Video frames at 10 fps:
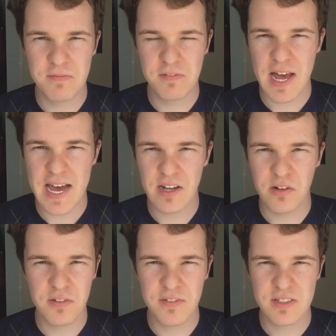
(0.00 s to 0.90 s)
flag
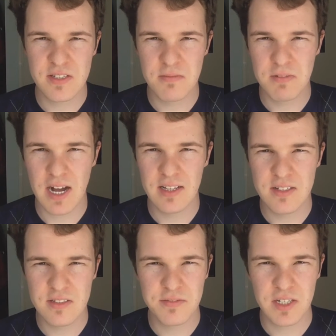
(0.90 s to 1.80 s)
or if it's the
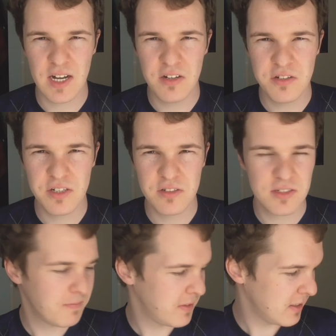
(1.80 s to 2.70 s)
colors of a country or
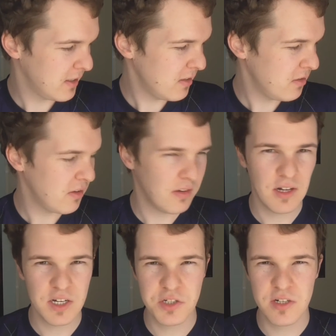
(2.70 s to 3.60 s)
something. I don't know.
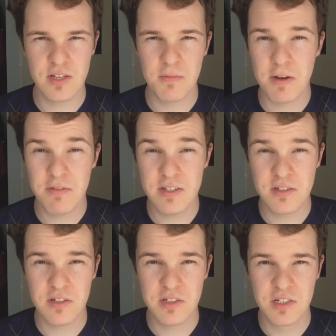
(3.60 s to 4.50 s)
I should have done my
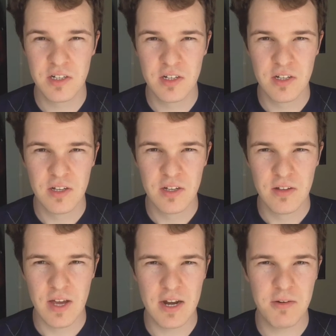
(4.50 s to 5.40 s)
research.
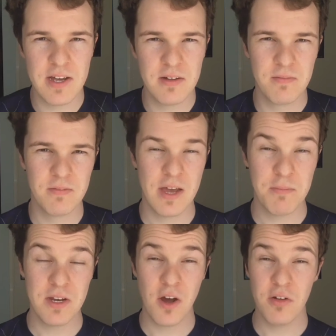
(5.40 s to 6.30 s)
Anyway,
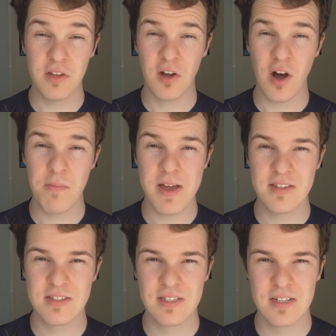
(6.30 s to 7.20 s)
let me know in the
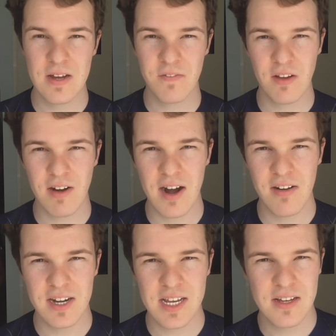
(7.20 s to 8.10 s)
comments if there
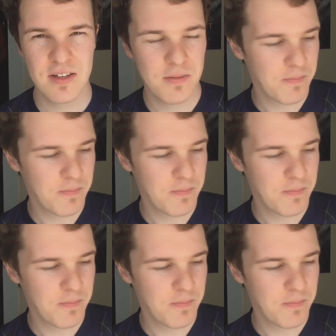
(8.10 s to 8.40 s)
are any.